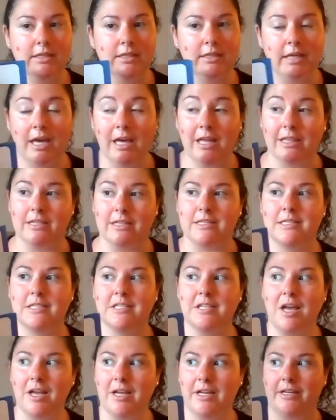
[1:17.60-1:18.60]
Yeah, the
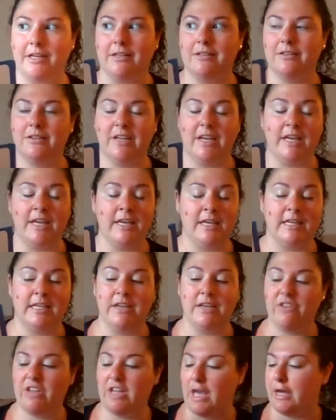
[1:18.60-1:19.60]
sun, okay, and
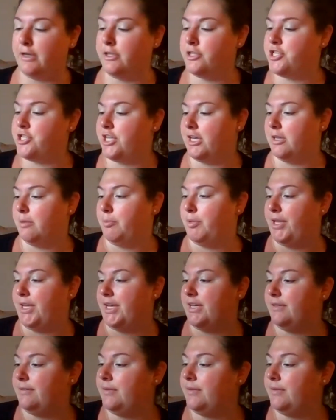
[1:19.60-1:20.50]
giving energy to the plant.